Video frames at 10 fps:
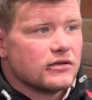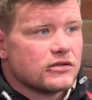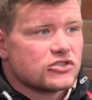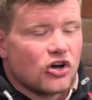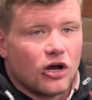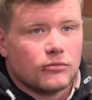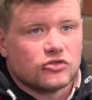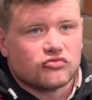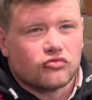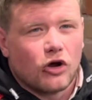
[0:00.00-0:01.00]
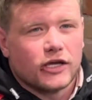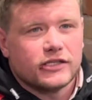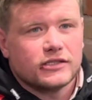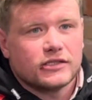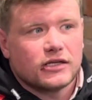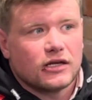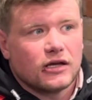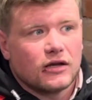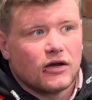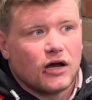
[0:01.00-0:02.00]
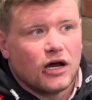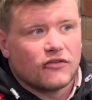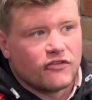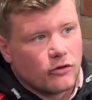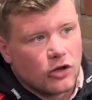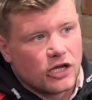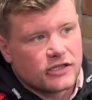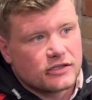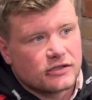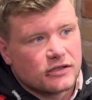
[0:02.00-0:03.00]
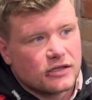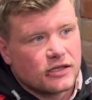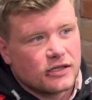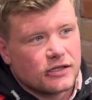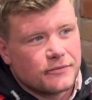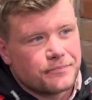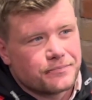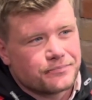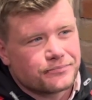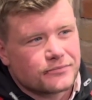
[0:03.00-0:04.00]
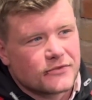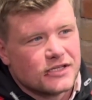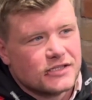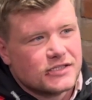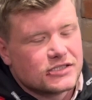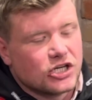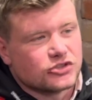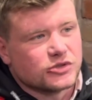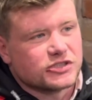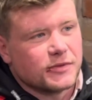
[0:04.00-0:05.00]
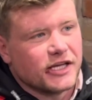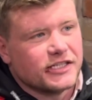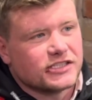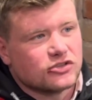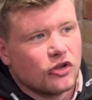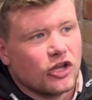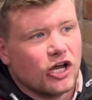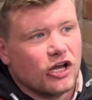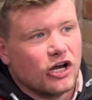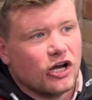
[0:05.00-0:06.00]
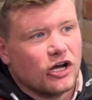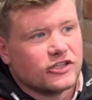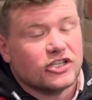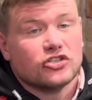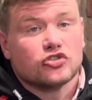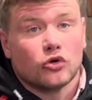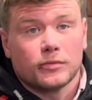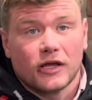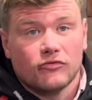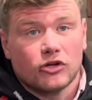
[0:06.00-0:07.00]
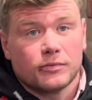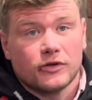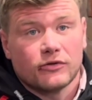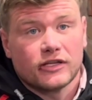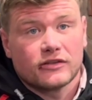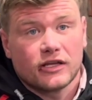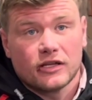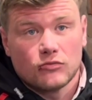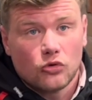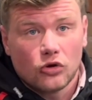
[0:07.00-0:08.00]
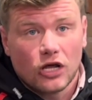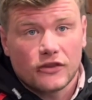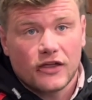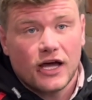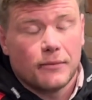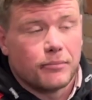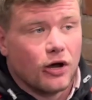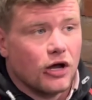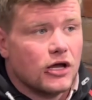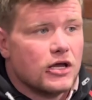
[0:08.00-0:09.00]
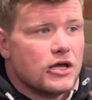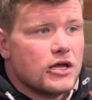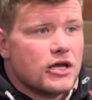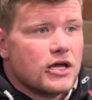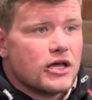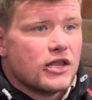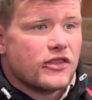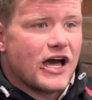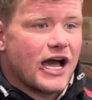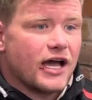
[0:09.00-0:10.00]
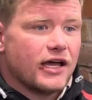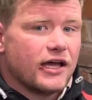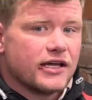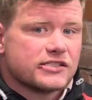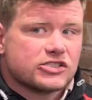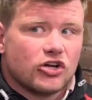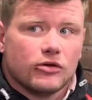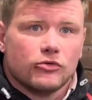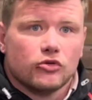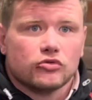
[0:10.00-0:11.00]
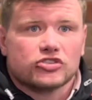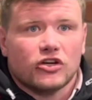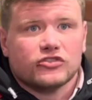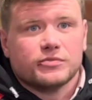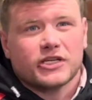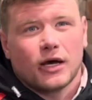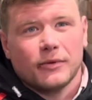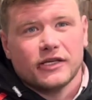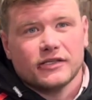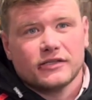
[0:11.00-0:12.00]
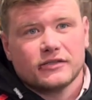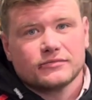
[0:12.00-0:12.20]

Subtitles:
the time was right. I felt like, it's hard to explain. It's not that I didn't enjoy playing rugby or anything anymore like that, but that excitement also to becoming